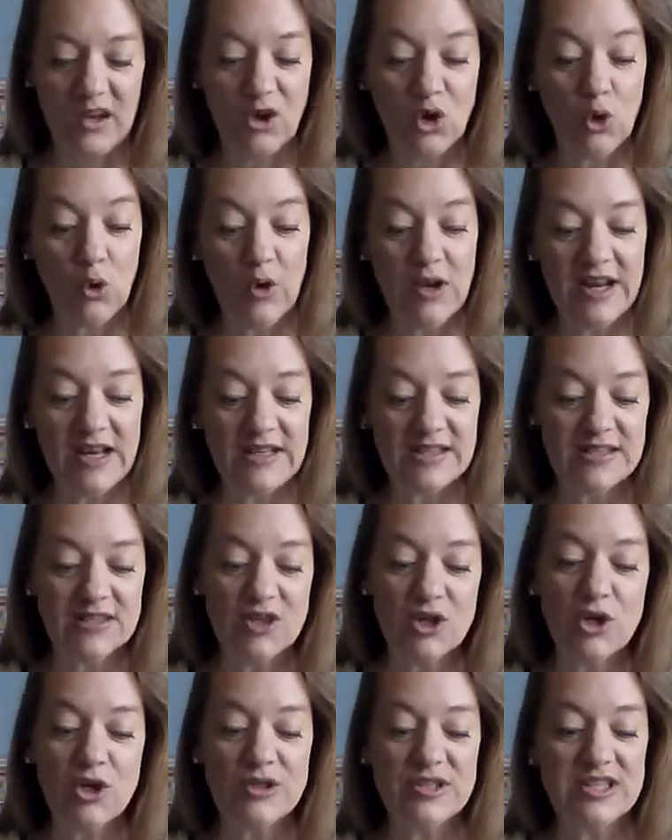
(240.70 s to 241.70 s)
critics
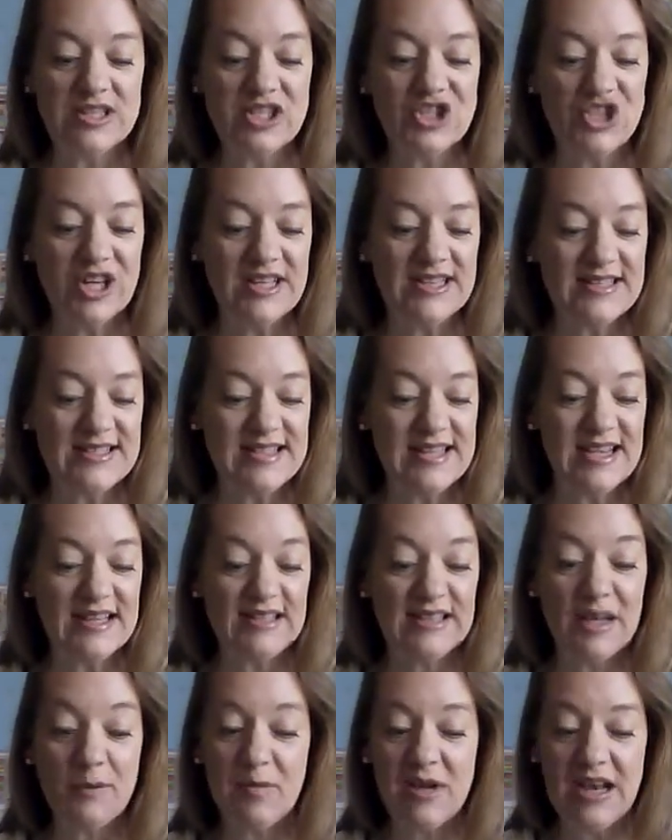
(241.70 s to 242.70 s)
who suggest the
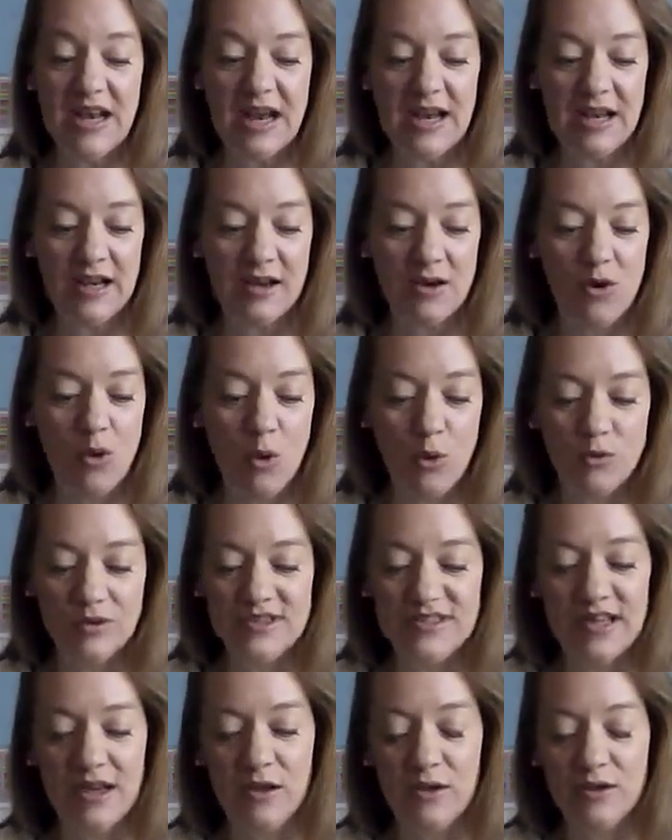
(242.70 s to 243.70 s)
eliminating
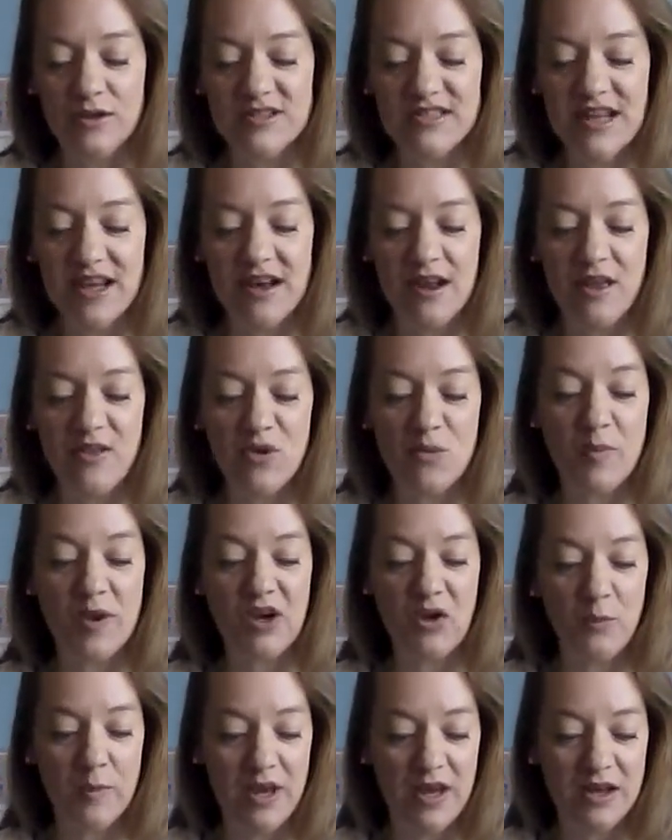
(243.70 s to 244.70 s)
wholesalers and other
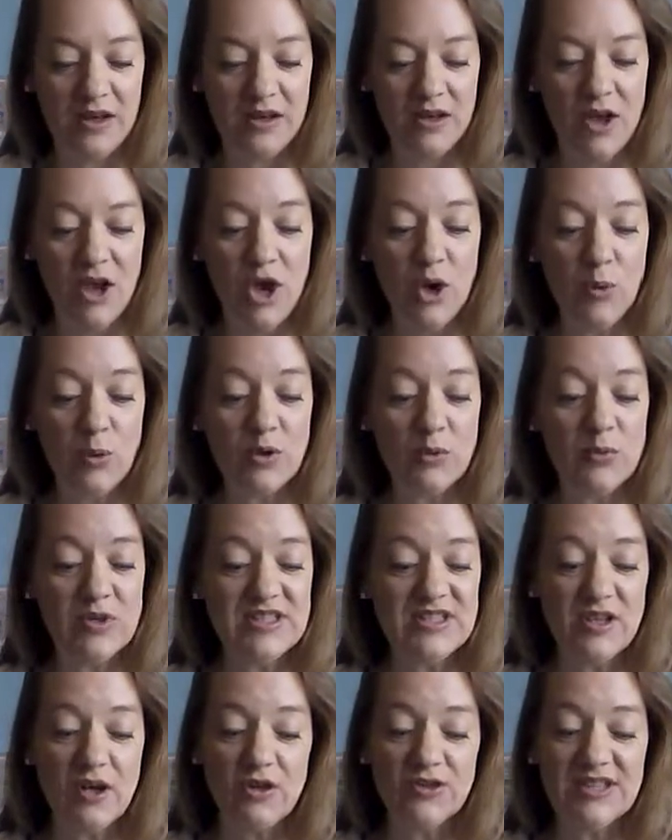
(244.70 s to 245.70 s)
middlemen would
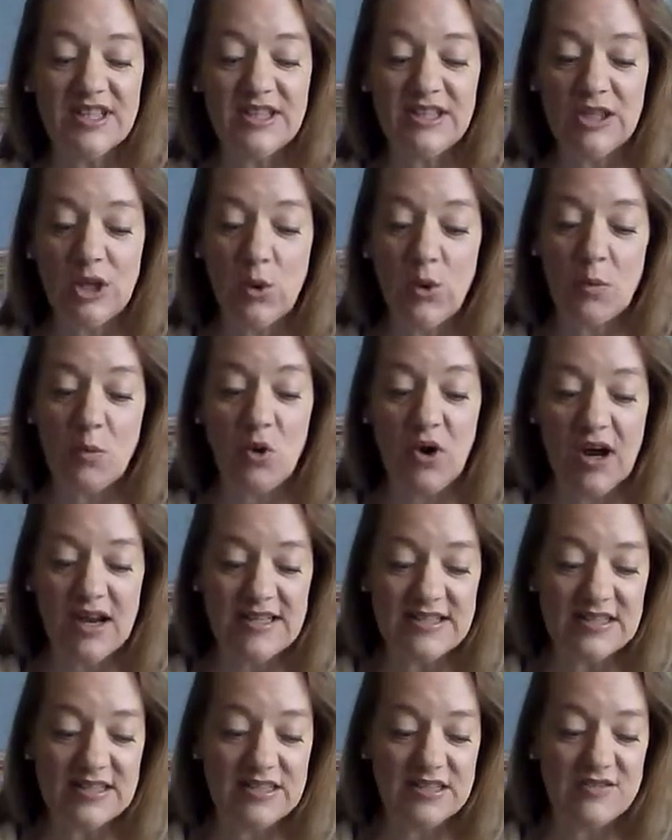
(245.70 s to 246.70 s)
result in lower
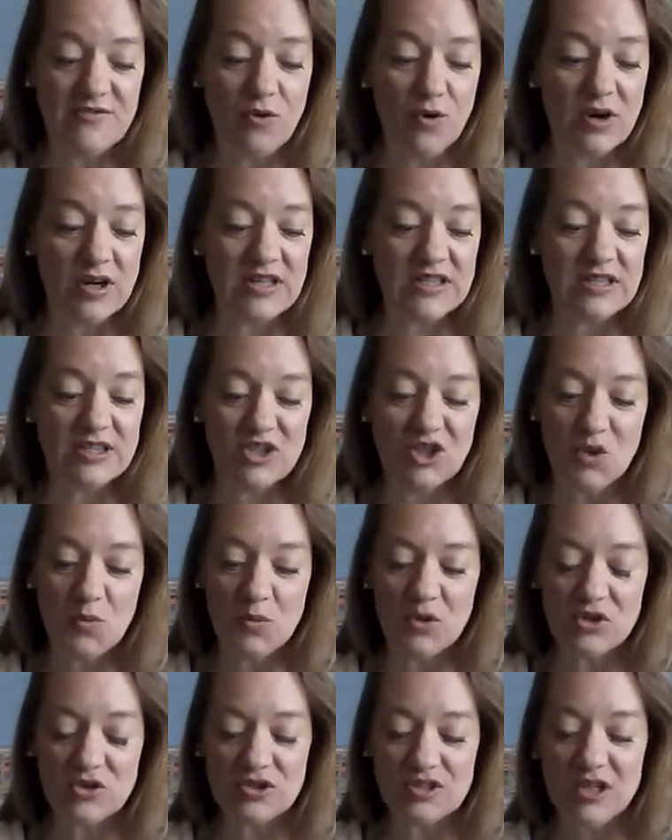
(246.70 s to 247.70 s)
prices for
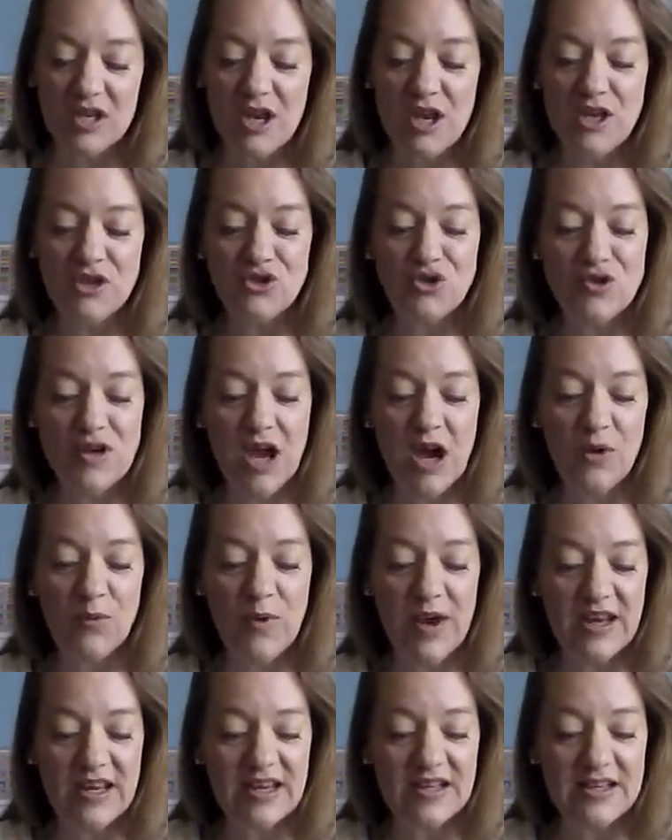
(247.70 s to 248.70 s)
consumers do not
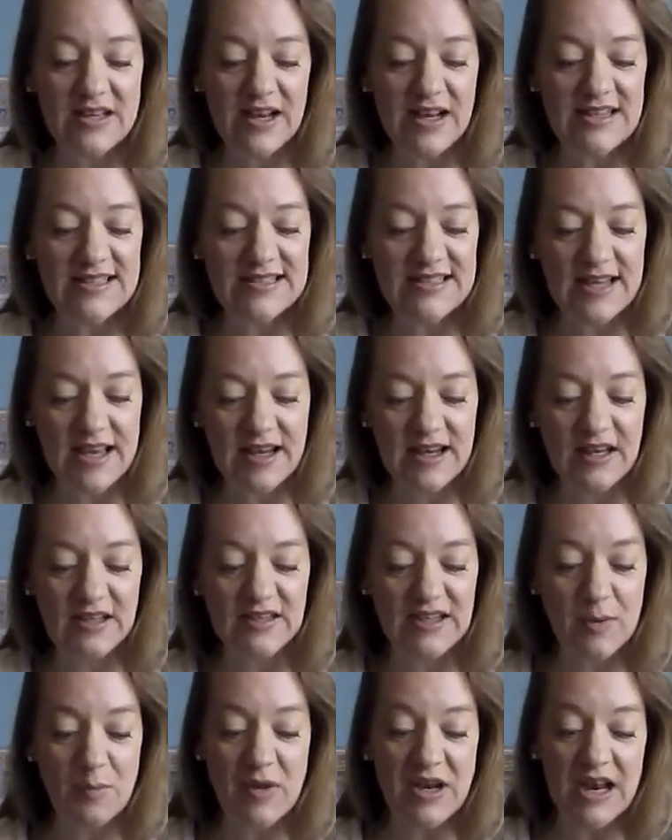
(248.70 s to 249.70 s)
recognize that
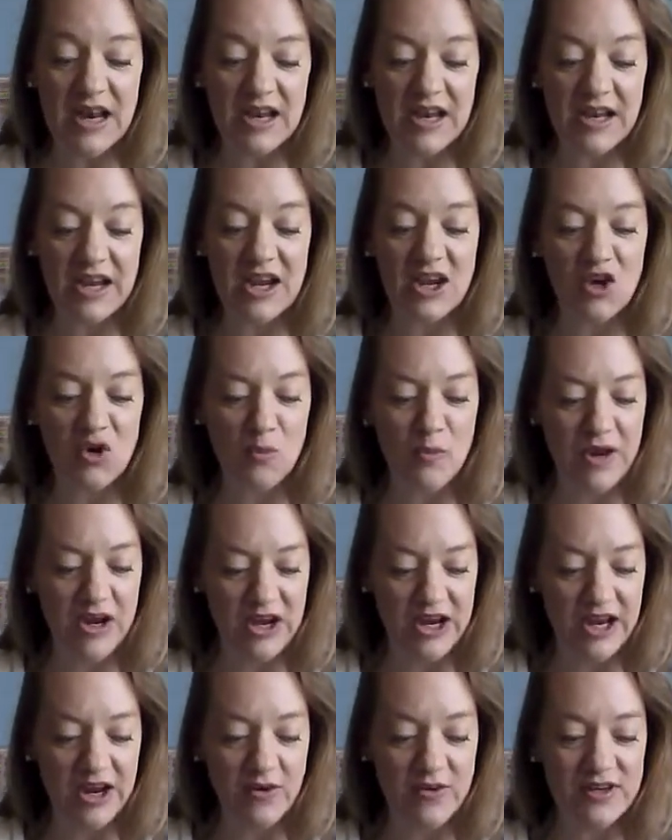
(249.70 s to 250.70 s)
eliminating
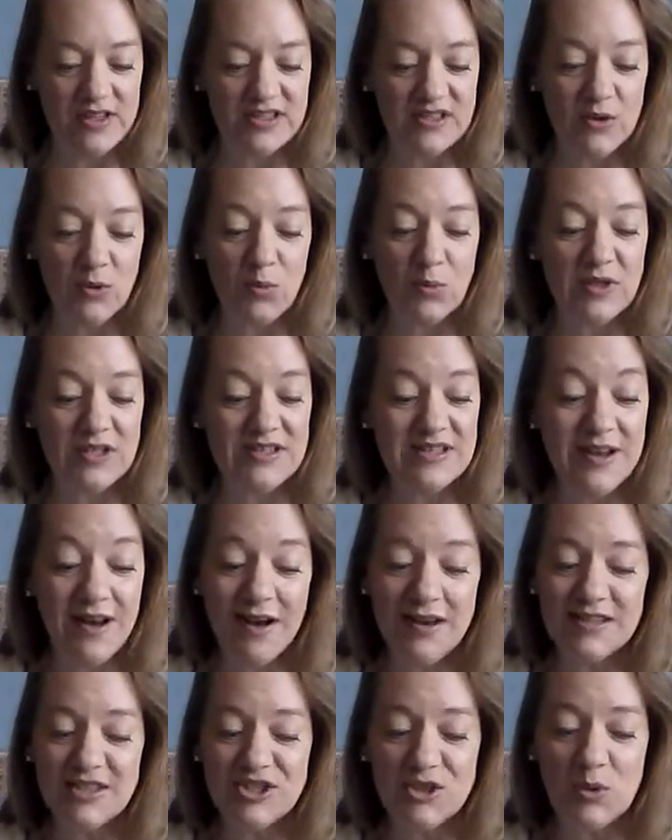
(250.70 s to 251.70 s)
intermediaries would
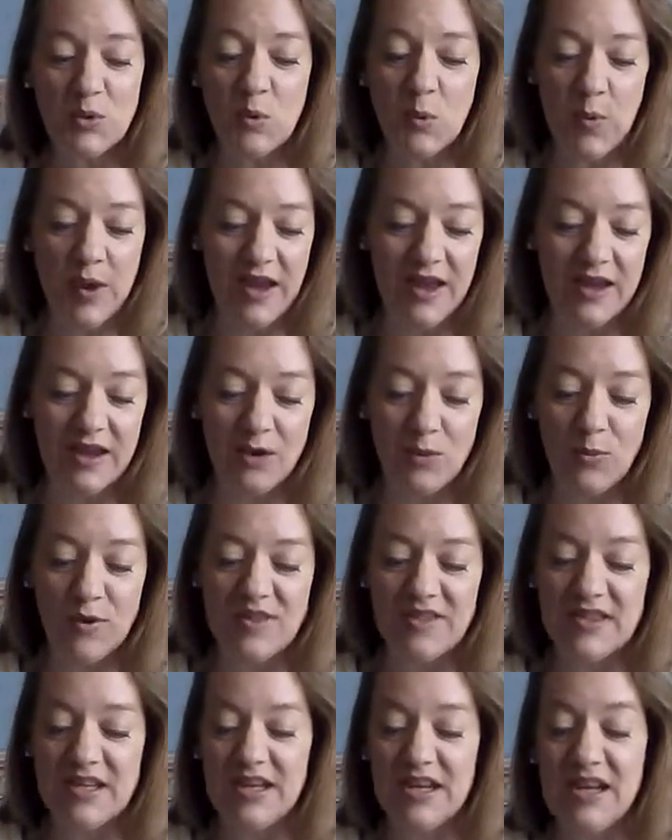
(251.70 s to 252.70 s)
not do away
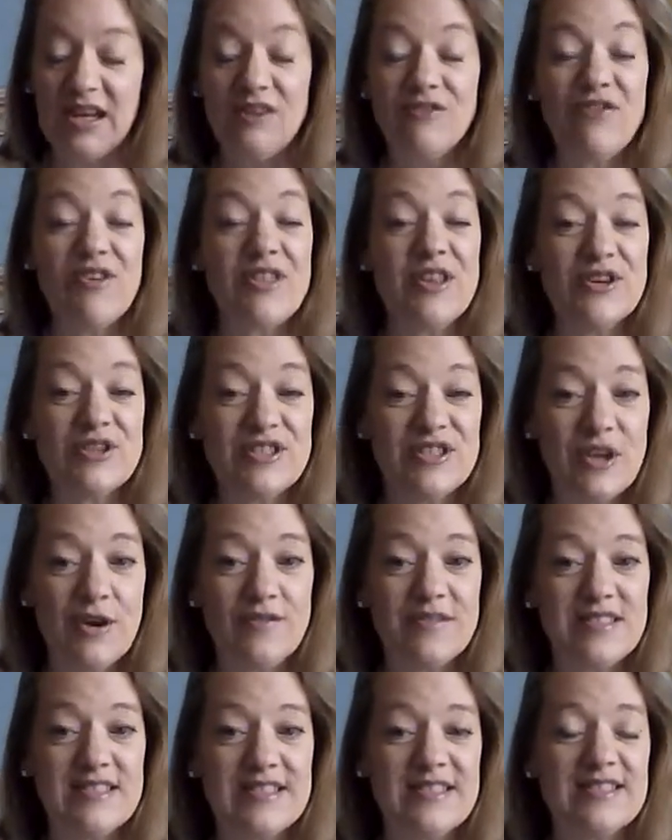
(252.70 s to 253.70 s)
with the need for their
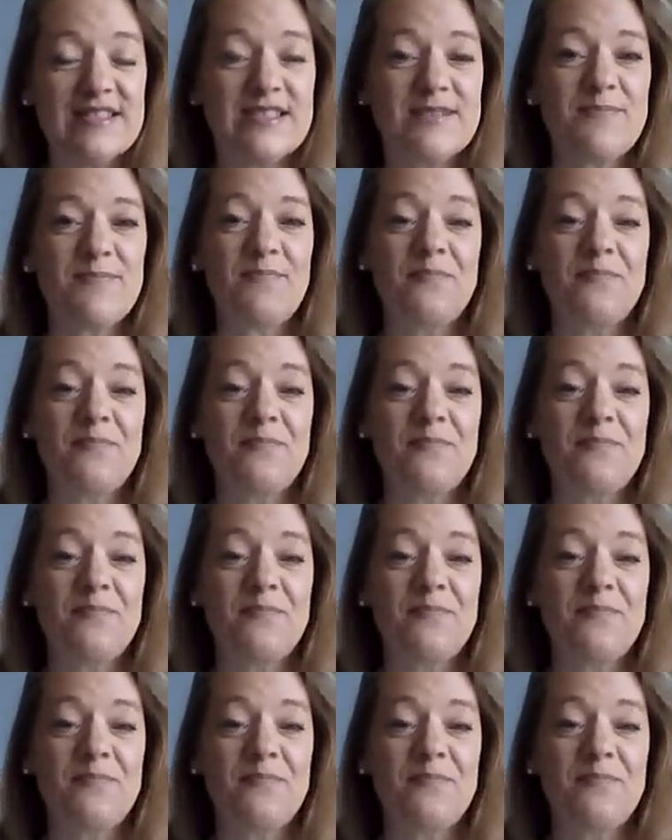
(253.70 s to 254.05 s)
services.